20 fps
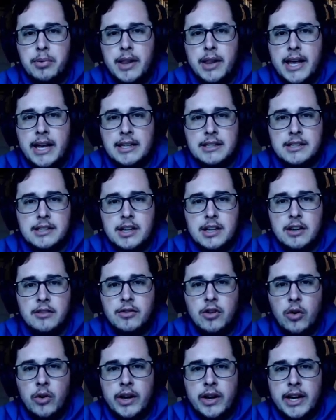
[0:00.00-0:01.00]
plans
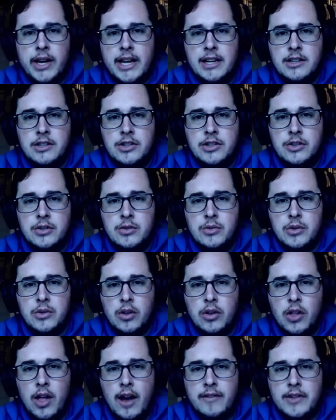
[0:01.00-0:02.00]
of going into the
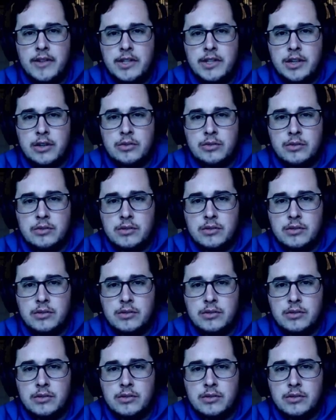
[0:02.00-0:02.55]
lava zone.